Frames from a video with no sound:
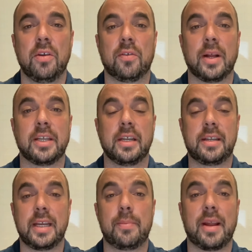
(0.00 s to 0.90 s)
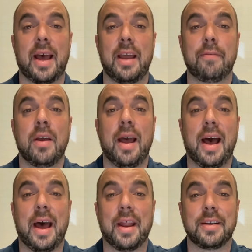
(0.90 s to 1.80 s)
So I did a deep dive
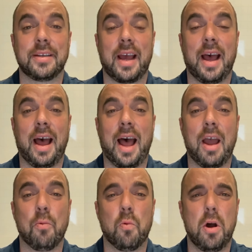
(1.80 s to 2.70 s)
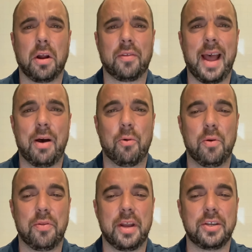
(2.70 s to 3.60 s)
and I worked
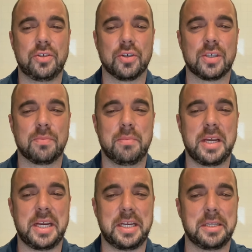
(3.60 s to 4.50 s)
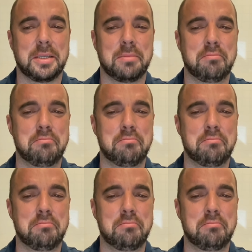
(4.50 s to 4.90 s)
out that it just means